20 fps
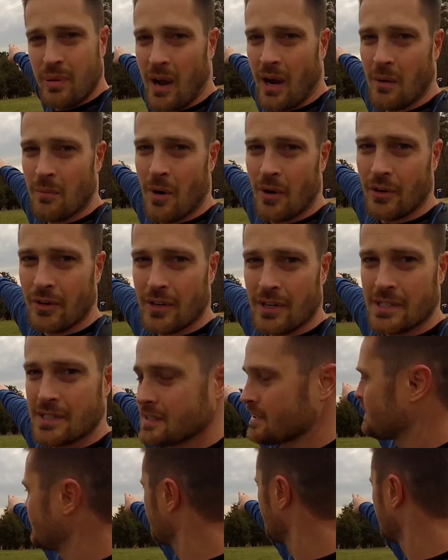
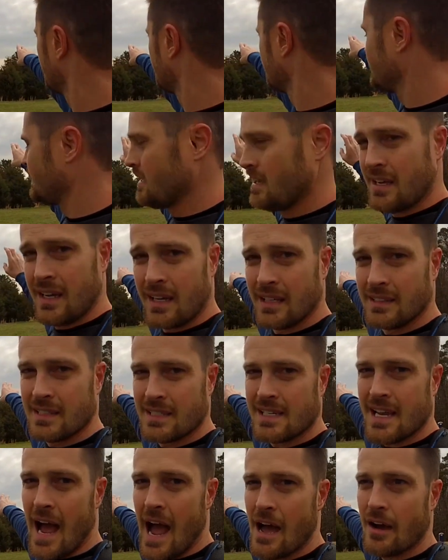paramotorists in the
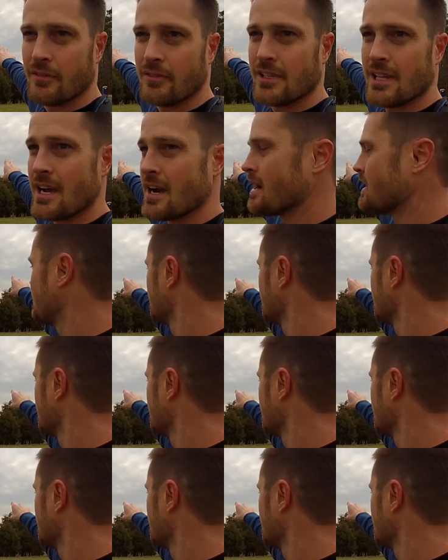sky over there.